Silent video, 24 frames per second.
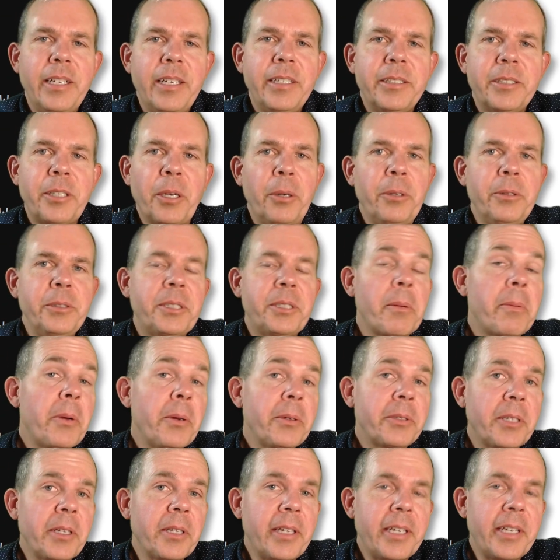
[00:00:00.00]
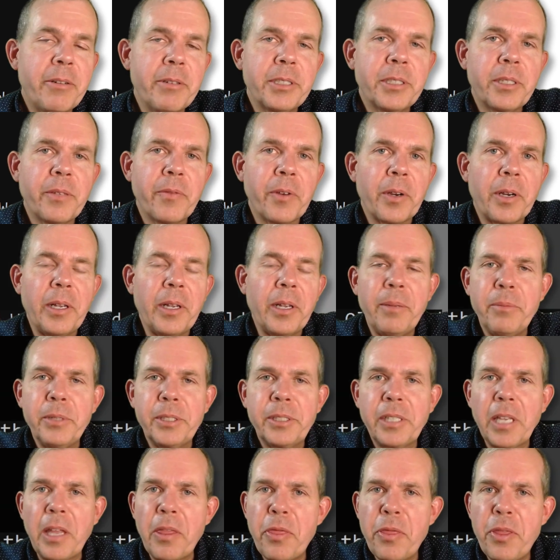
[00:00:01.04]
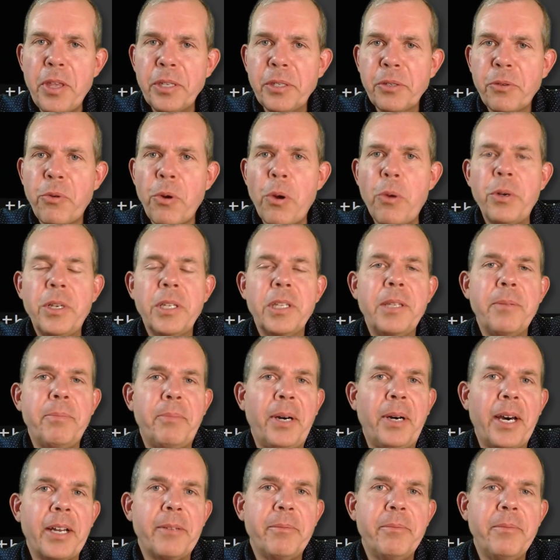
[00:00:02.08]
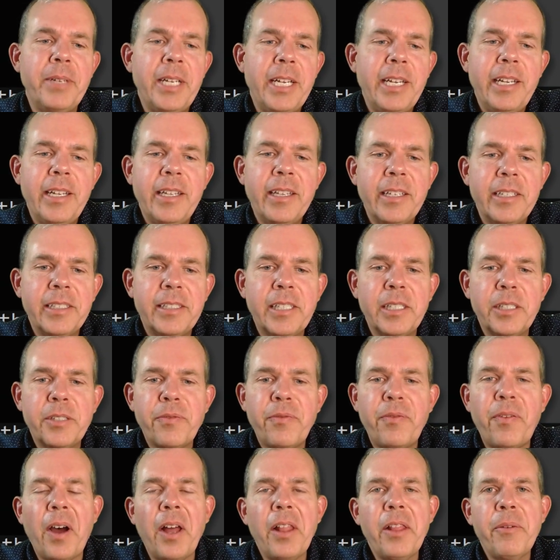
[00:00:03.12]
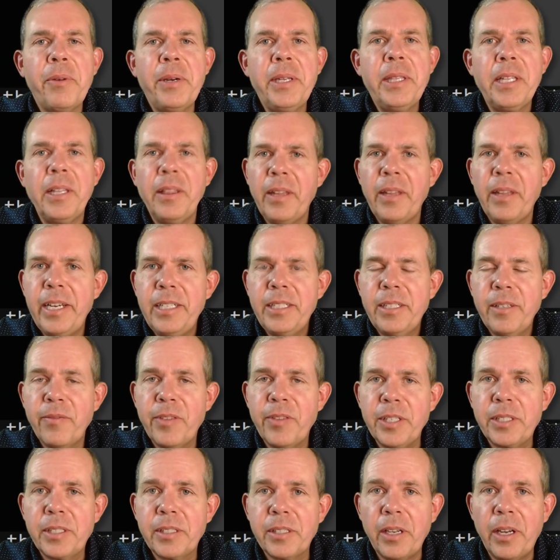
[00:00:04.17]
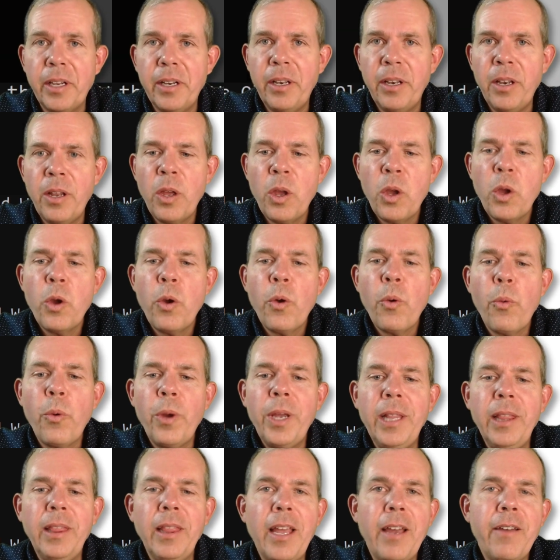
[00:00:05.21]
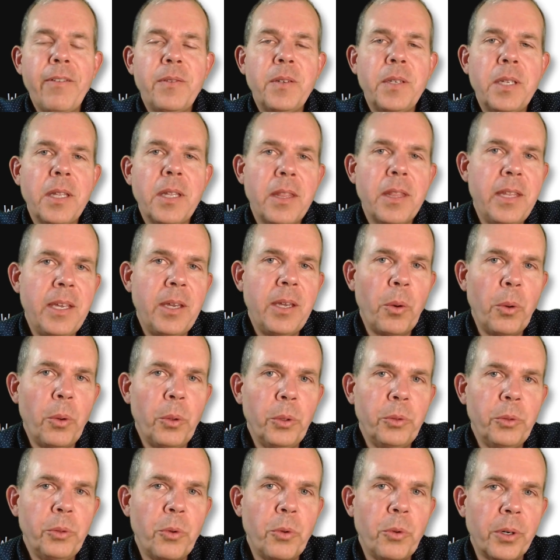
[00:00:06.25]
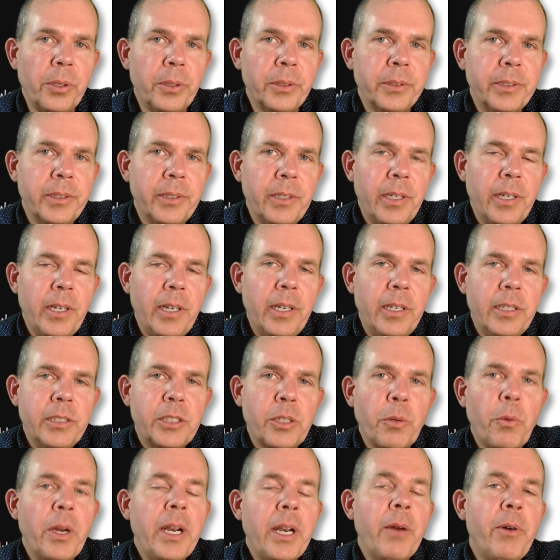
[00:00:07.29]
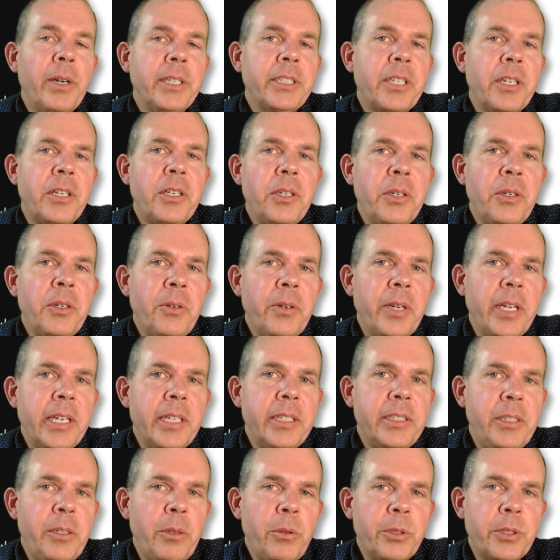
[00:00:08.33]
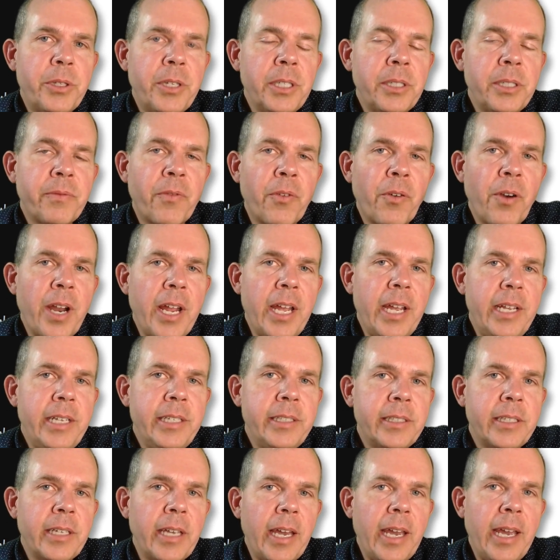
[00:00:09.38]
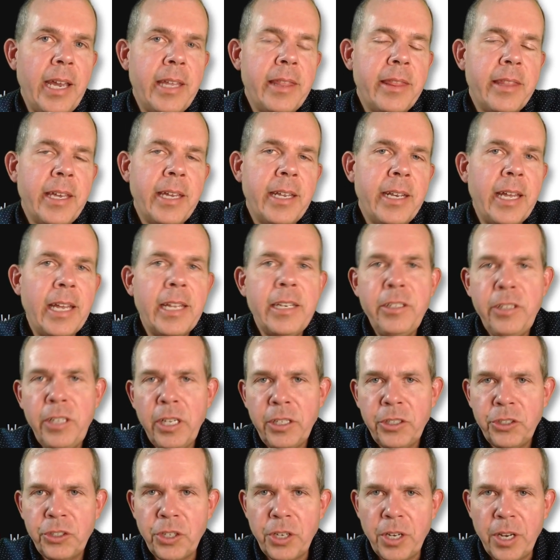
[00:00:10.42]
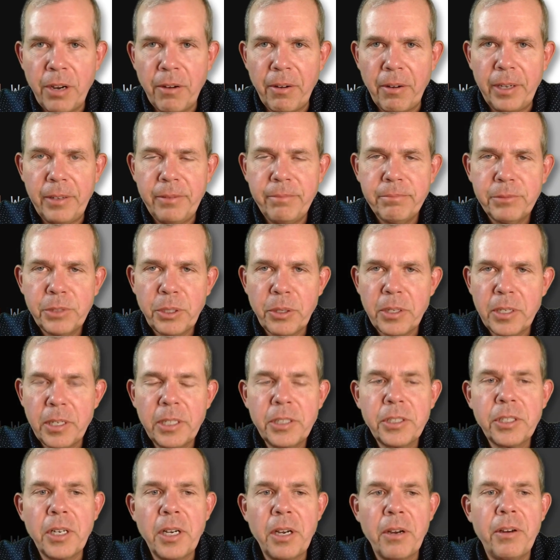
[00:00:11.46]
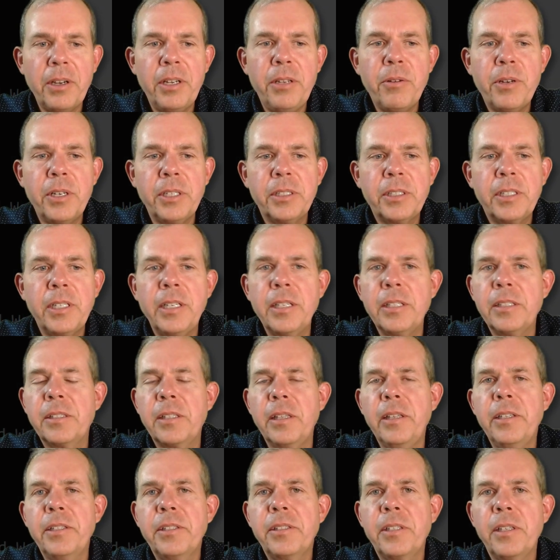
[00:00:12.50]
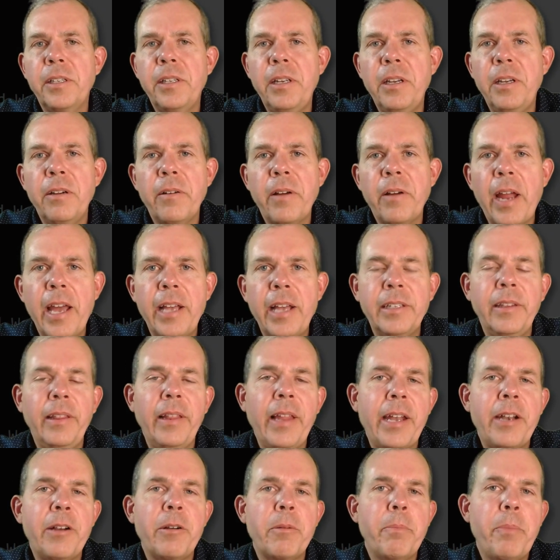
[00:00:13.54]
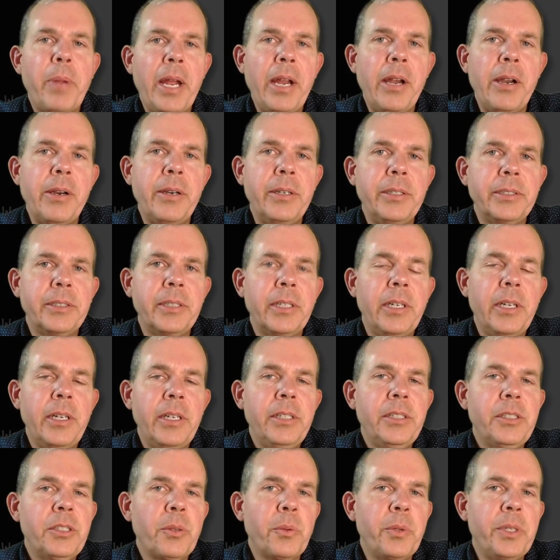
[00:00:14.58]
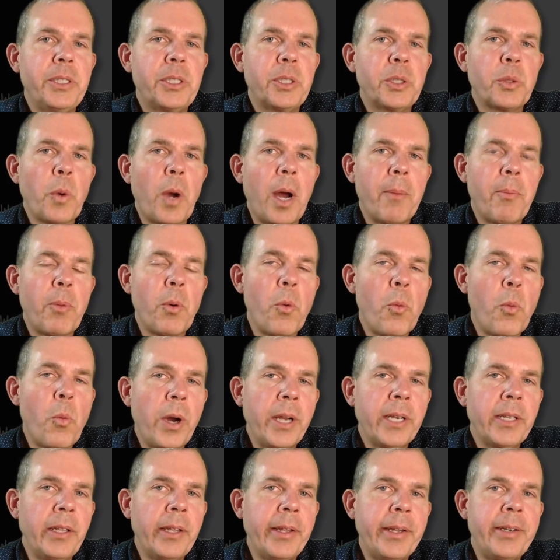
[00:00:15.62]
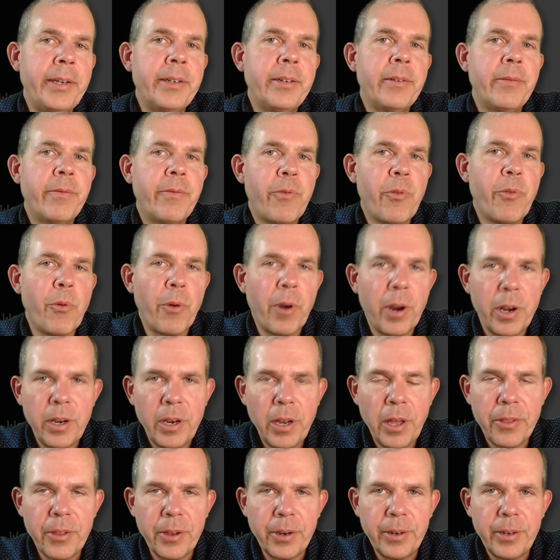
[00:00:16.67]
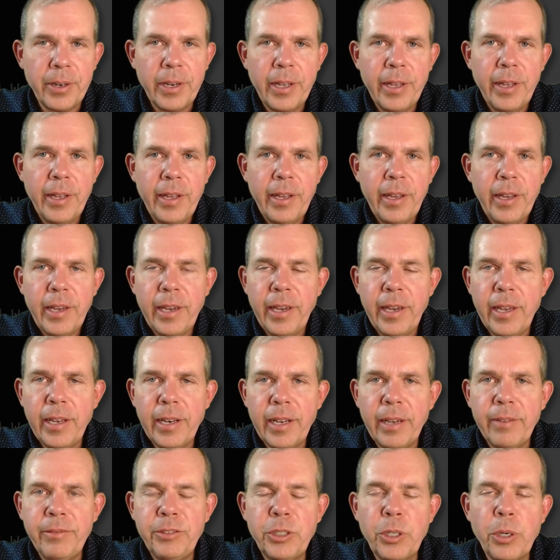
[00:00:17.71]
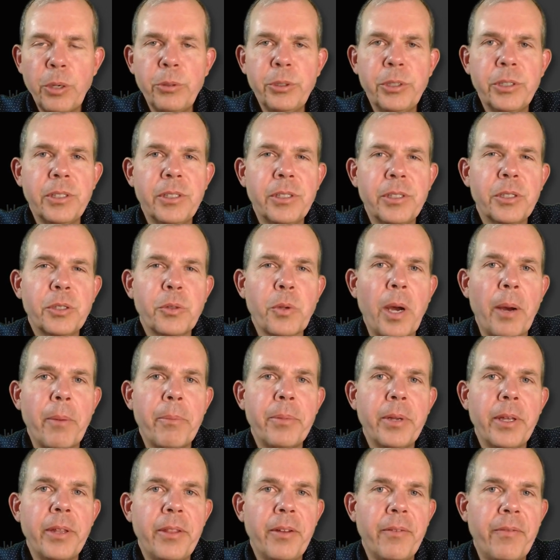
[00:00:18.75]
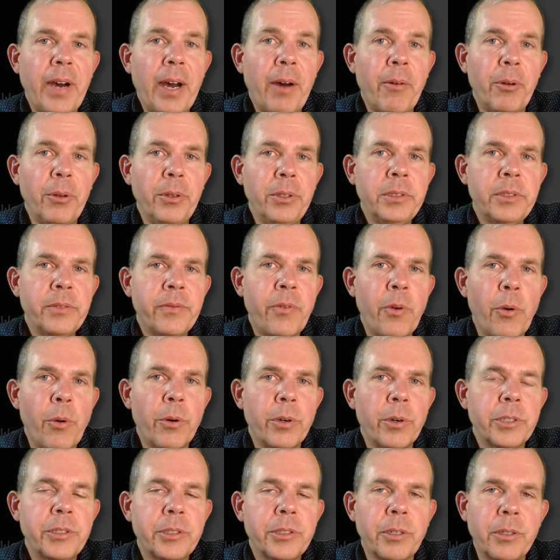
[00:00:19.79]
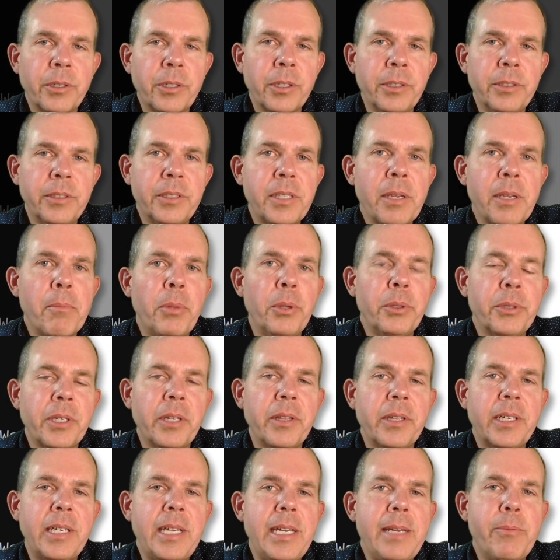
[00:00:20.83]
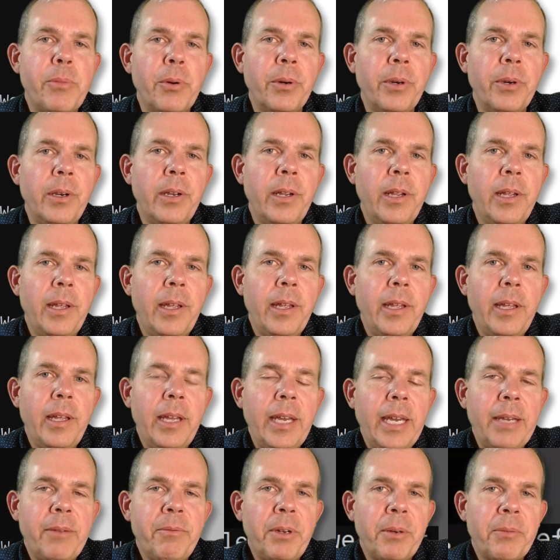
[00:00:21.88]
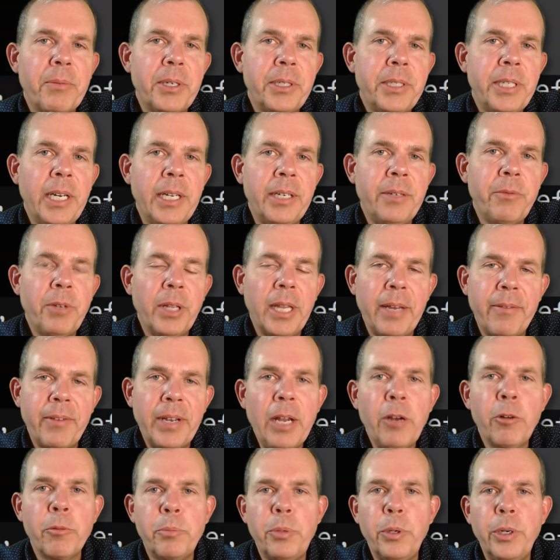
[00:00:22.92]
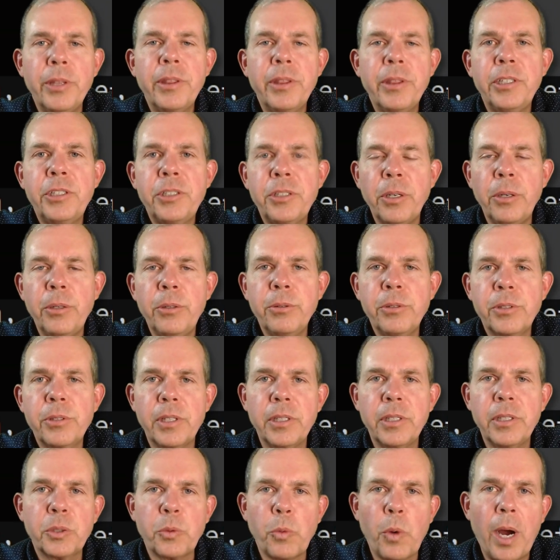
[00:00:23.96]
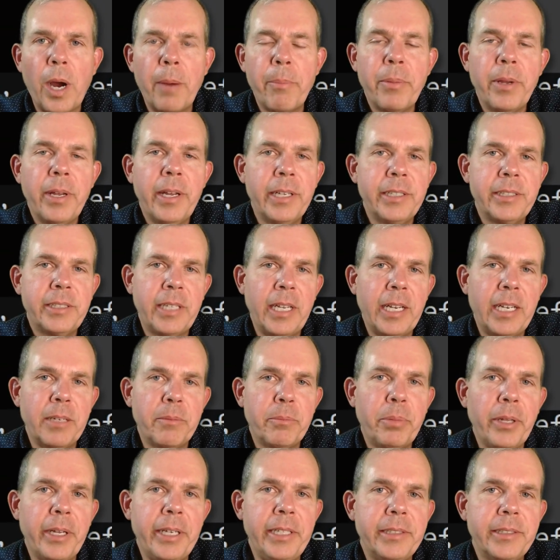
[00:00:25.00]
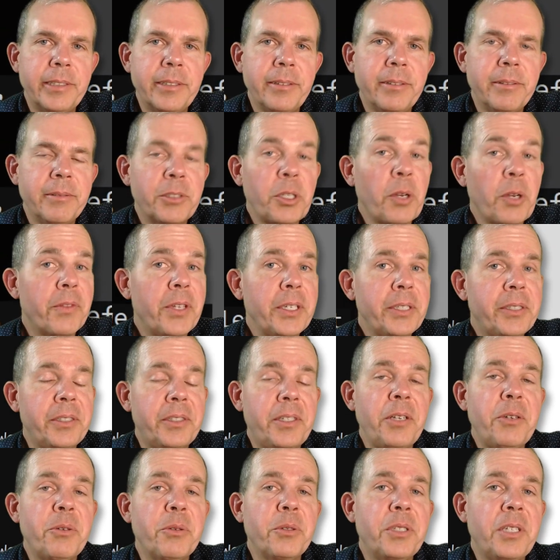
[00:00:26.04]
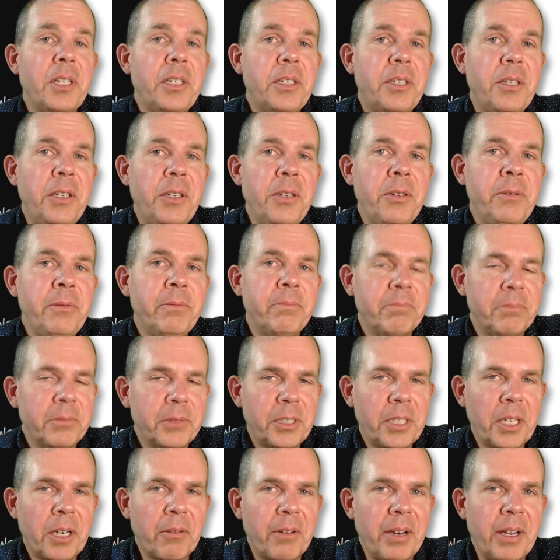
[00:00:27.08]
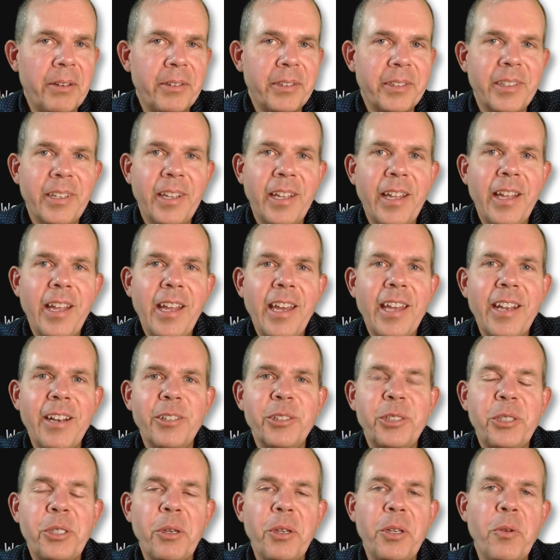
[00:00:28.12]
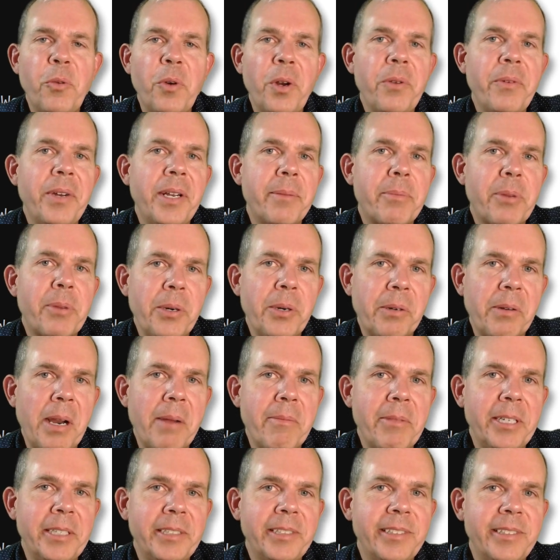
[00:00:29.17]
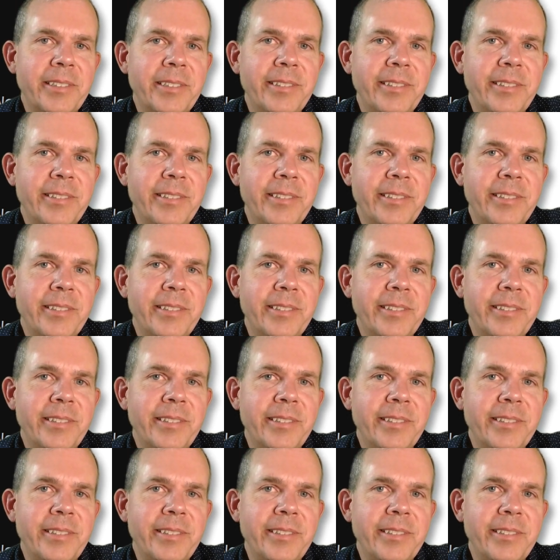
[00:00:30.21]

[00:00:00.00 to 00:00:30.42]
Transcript: So supposedly Christopher Columbus said this quote at the bottom. It says, "Following the light of the sun, we left the old world." So what I want to do is use this phrase and then a dictionary. So the dictionary you can see is listed here as letter pairs. So we swap one letter for another. And I've chosen to swap the vowels for certain symbols on the keyboard. And when we're done, we'll have an output that shows the swap has taken place. So if this is interesting to you, stick around and I'll show you one way to program this.